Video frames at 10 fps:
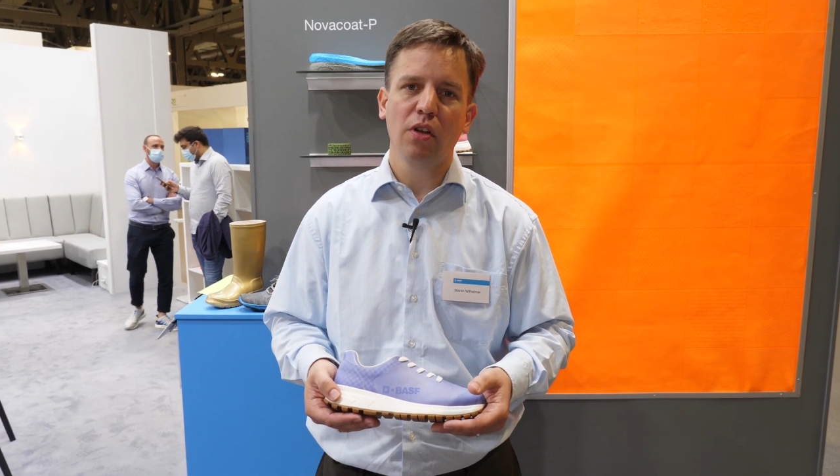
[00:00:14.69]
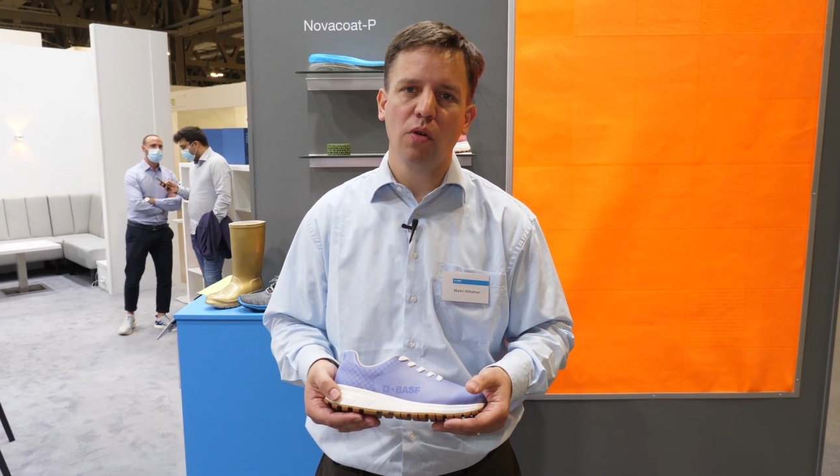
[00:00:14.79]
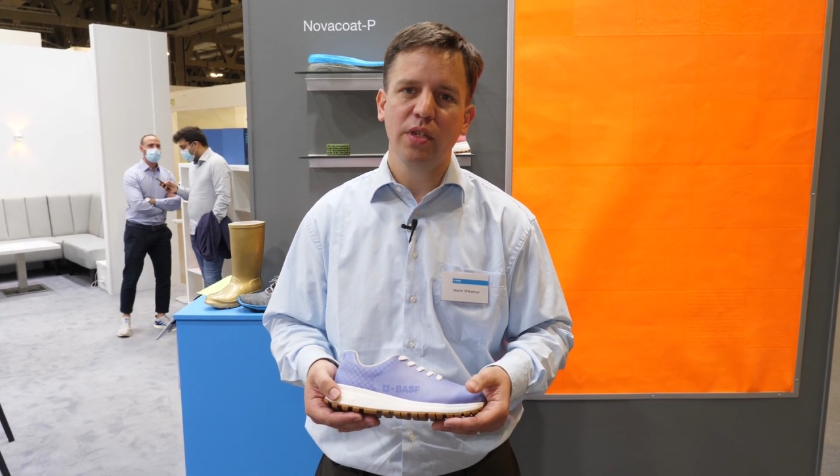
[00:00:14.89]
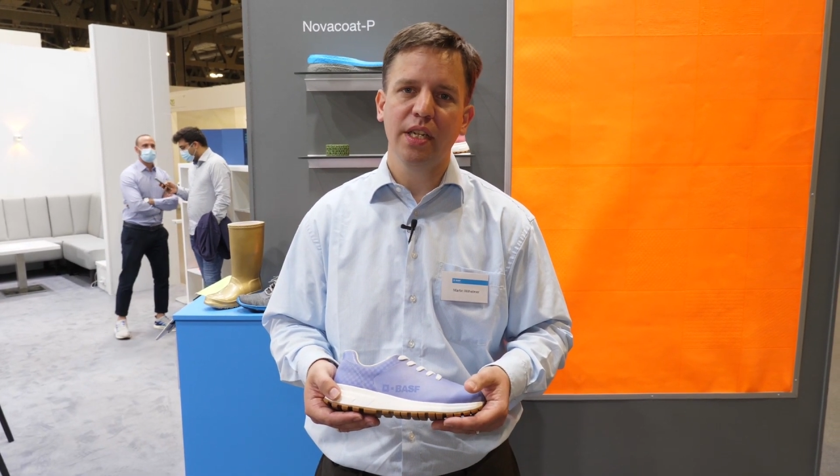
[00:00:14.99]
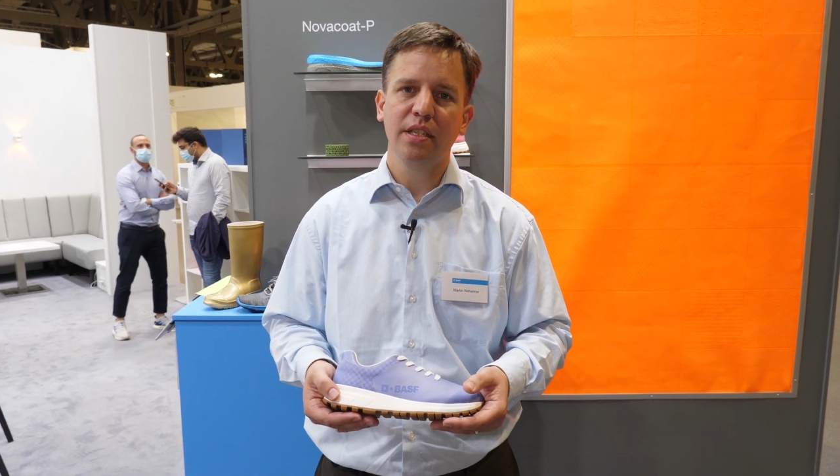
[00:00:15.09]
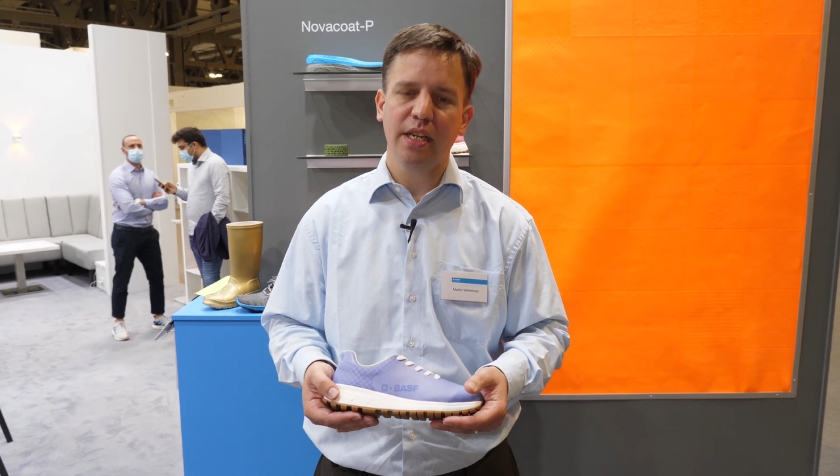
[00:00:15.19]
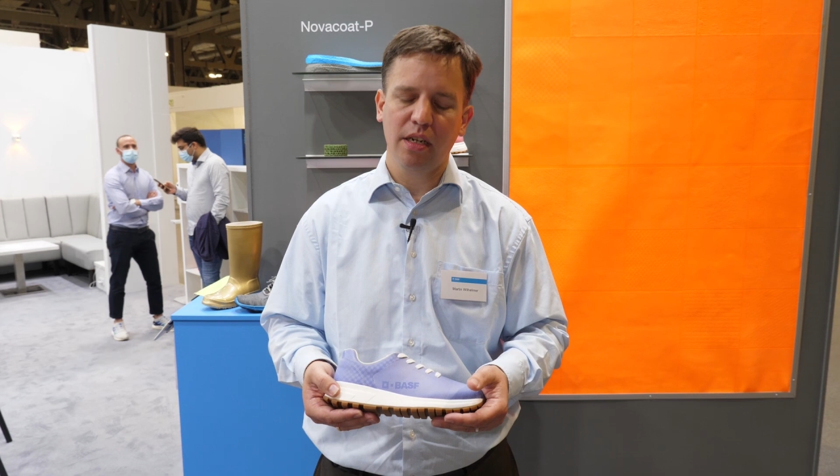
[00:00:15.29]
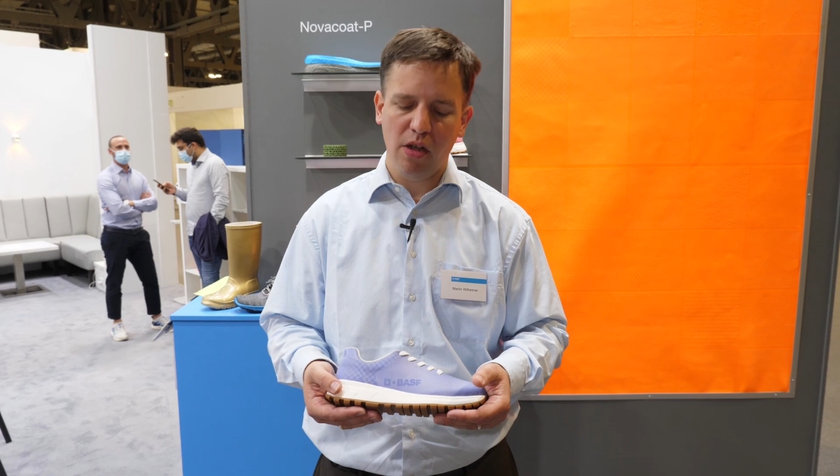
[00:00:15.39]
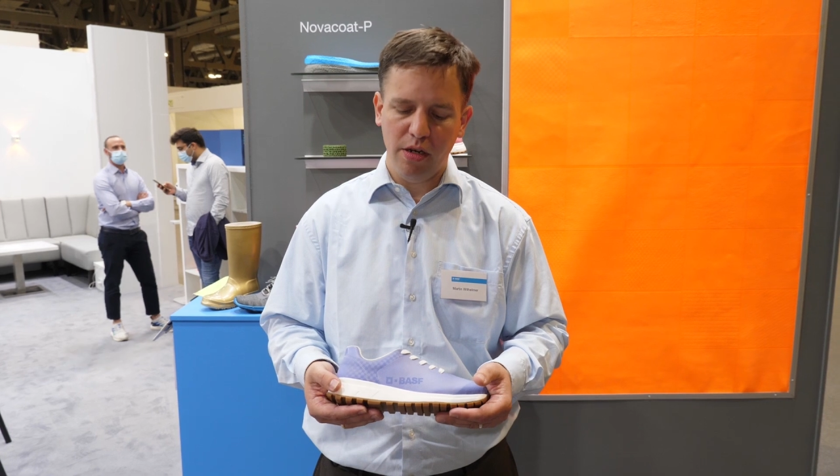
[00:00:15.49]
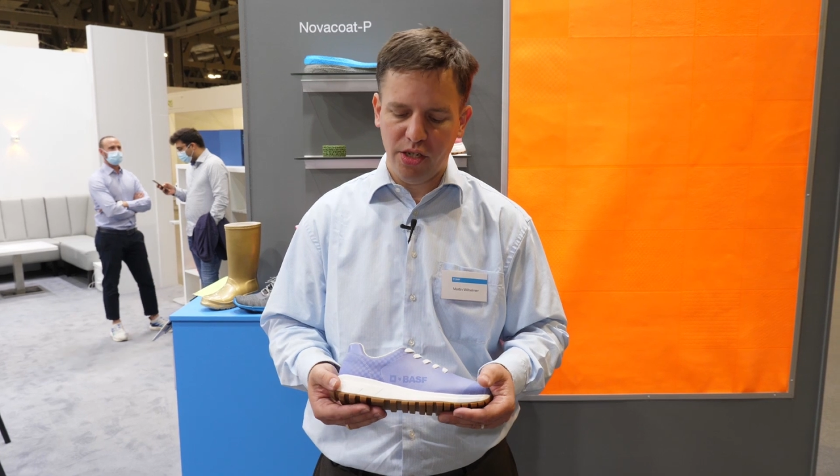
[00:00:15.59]
coatings
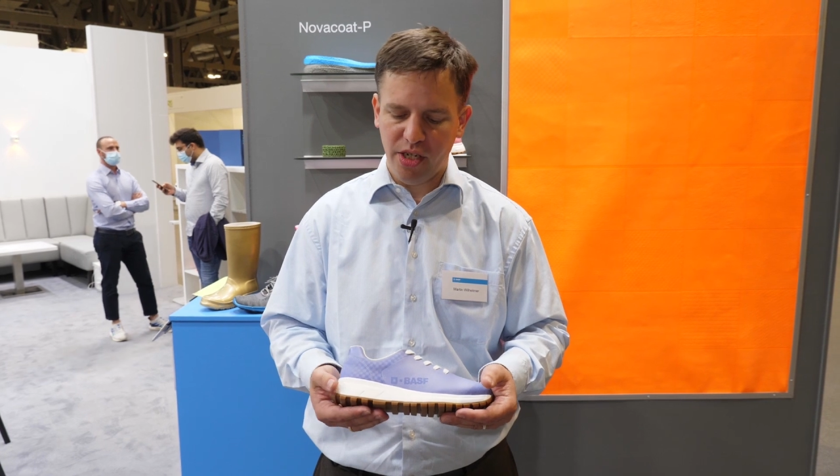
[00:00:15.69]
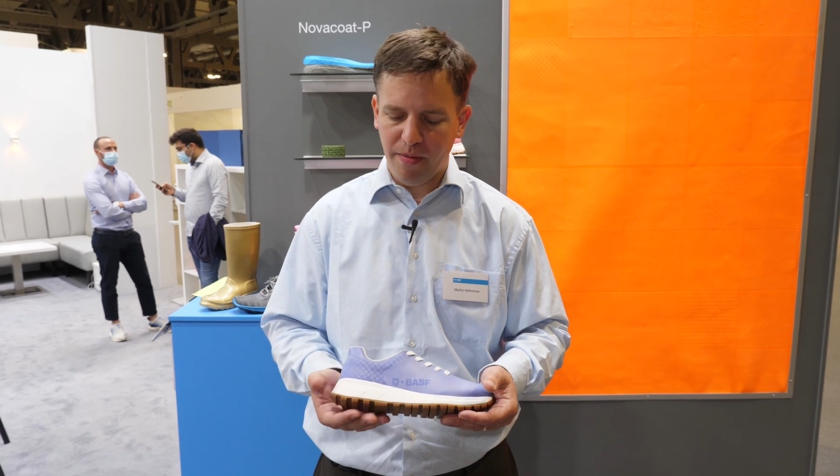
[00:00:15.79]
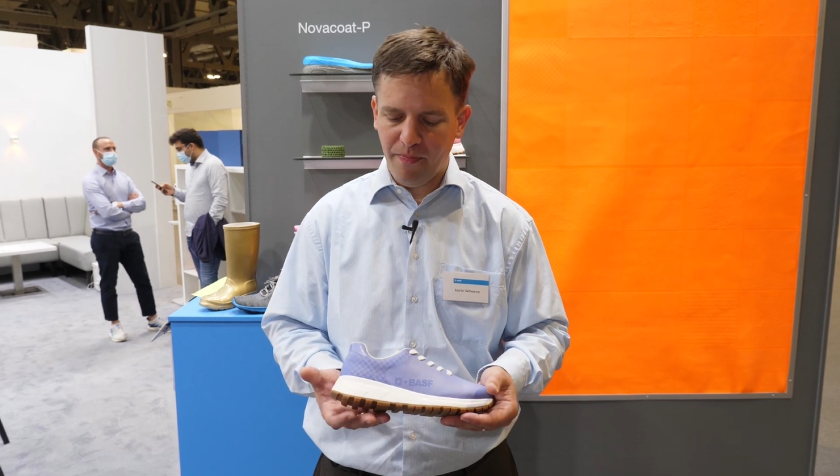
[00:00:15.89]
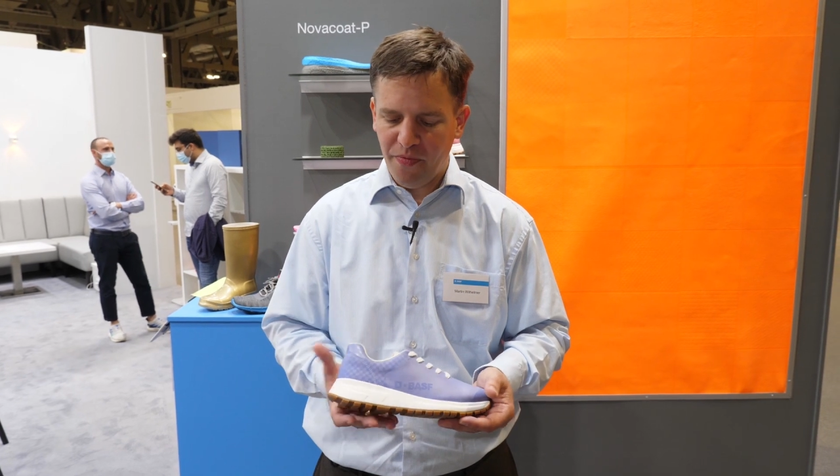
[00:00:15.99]
technology.